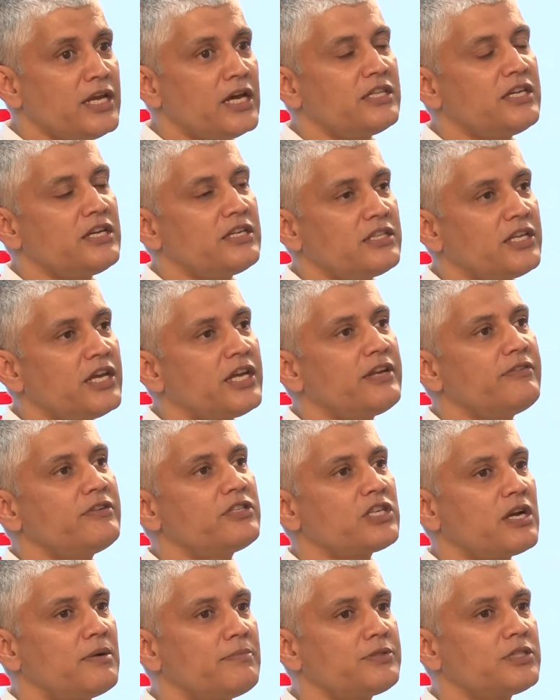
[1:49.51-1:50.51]
other theory
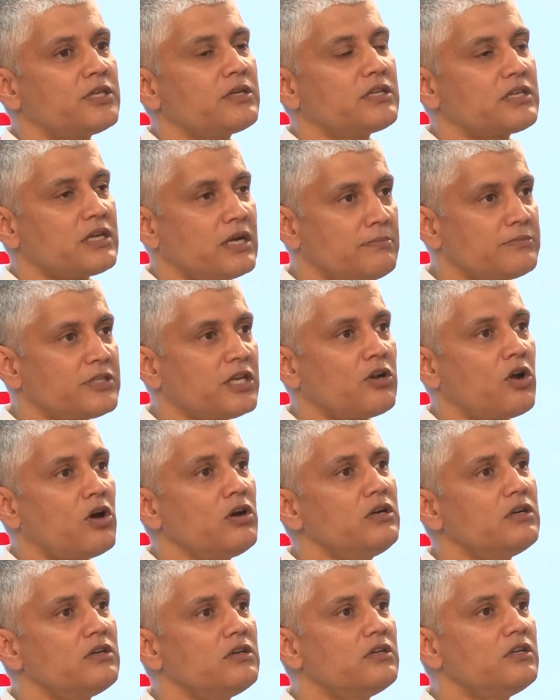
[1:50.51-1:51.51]
which comes comes
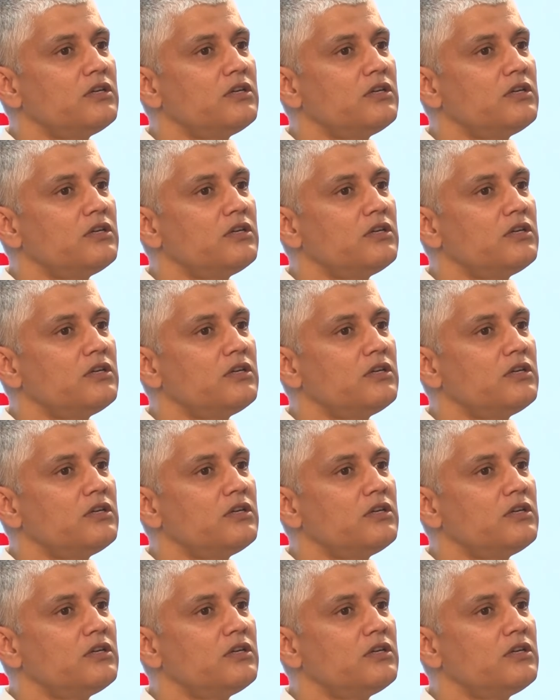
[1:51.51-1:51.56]
along